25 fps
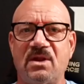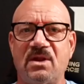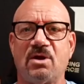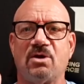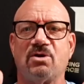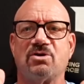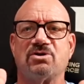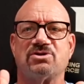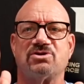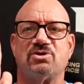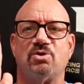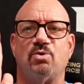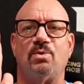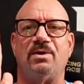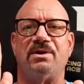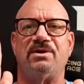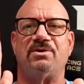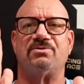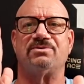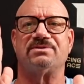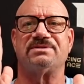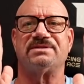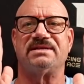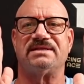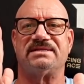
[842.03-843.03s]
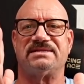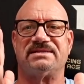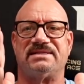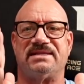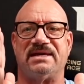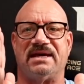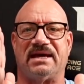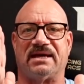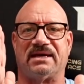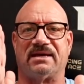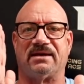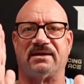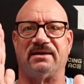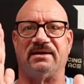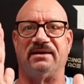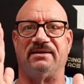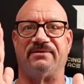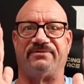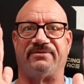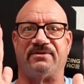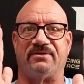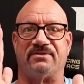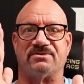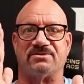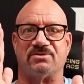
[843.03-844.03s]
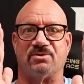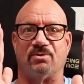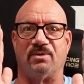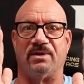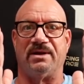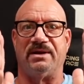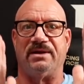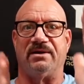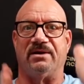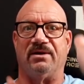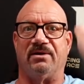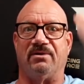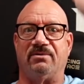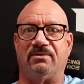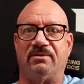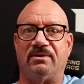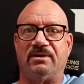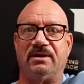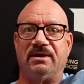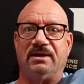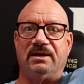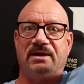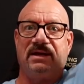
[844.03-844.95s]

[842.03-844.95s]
Because the window is this thick, if there's a window,